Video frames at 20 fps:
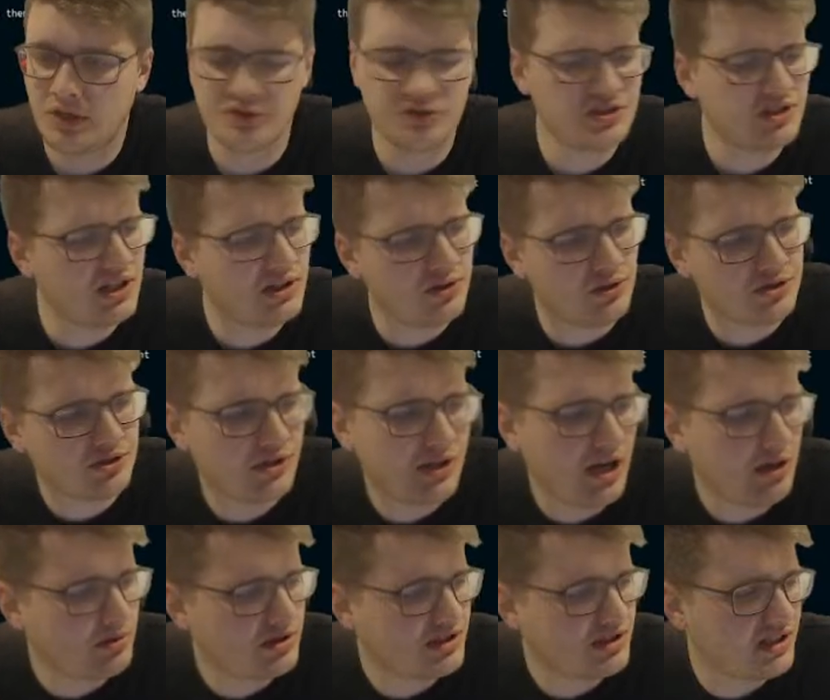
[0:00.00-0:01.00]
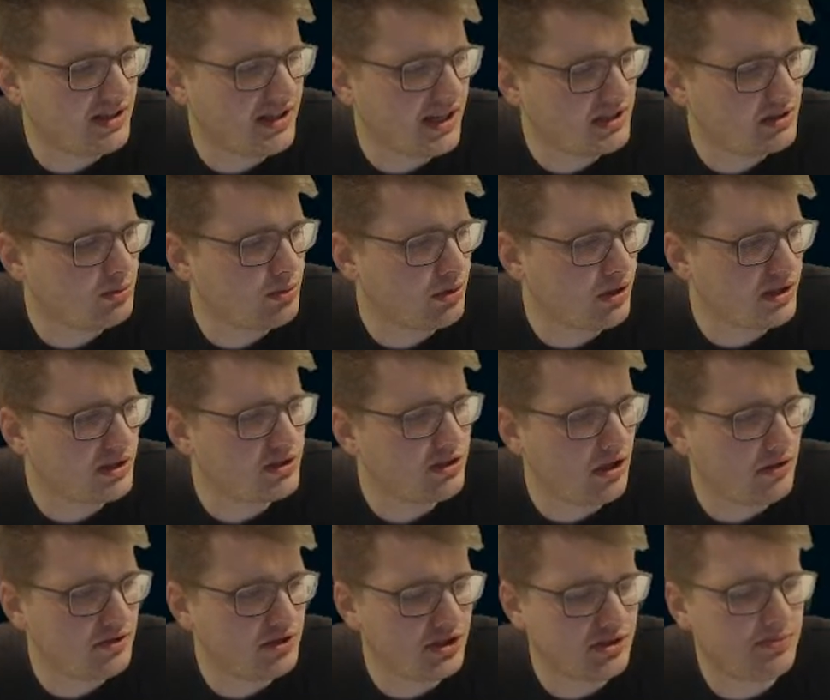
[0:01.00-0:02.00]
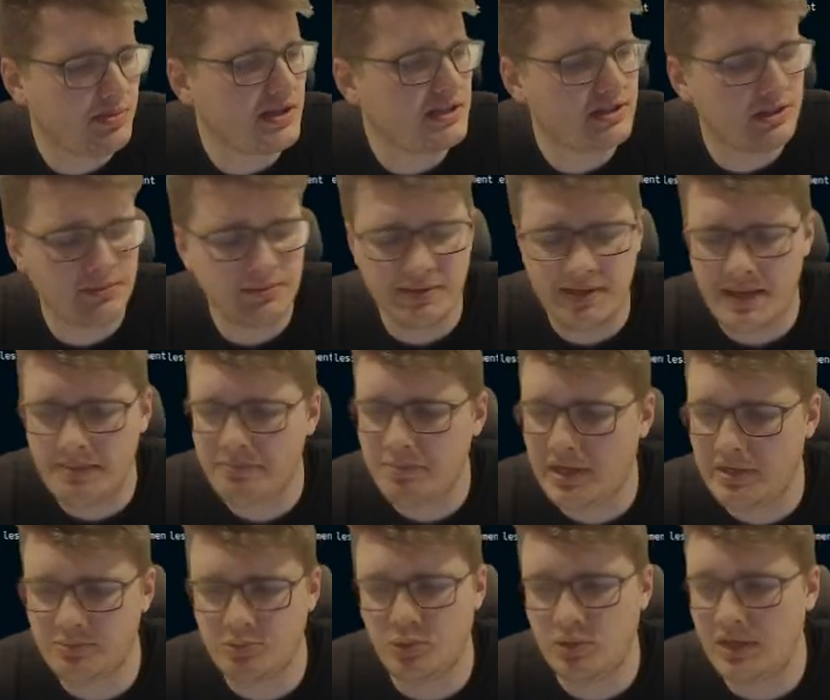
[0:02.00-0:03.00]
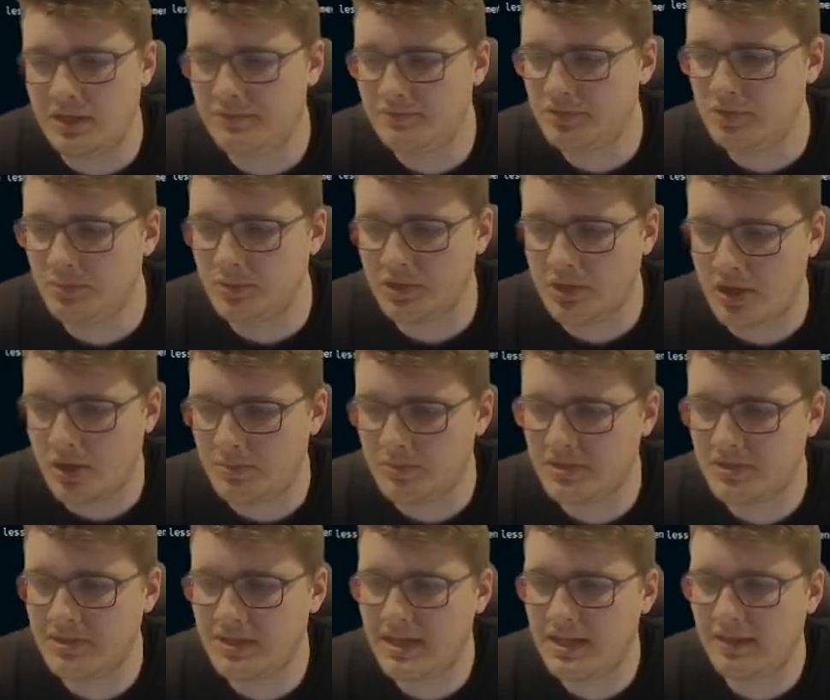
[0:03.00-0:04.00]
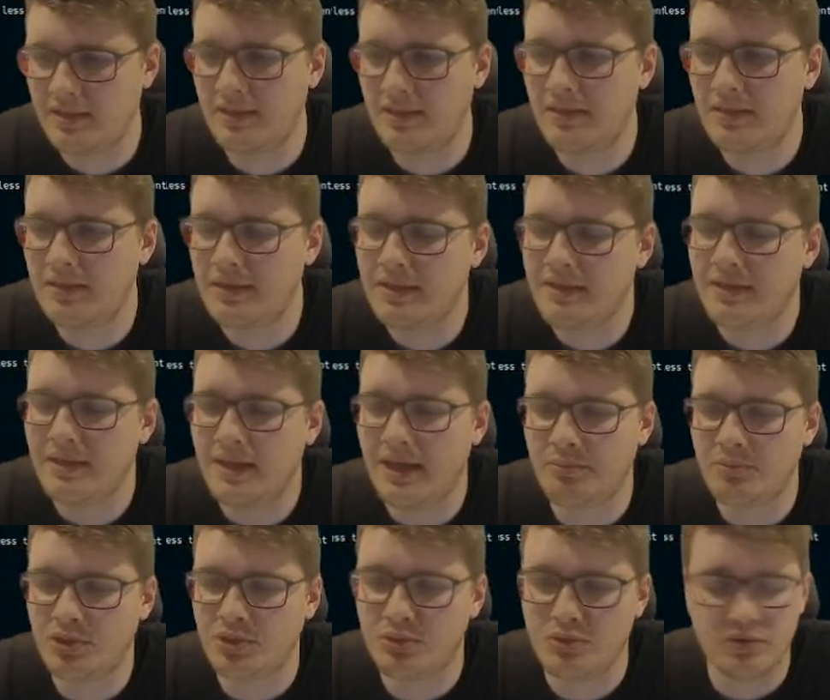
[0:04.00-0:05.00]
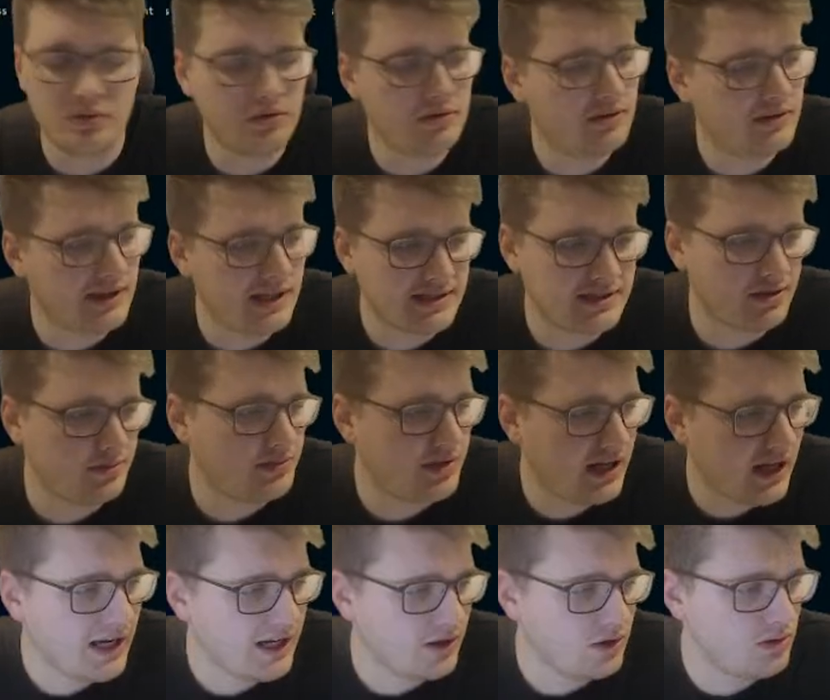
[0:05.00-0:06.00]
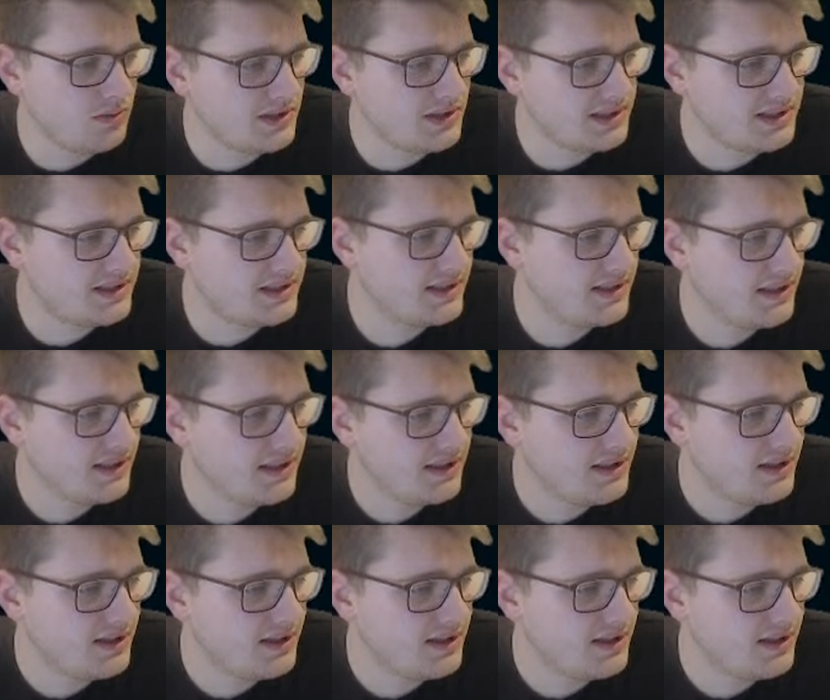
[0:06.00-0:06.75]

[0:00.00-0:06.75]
Honestly, not sure how much detection work is done just based on name pipe Olaf. Do you want to comment on that? That'd be cool. That's something I always.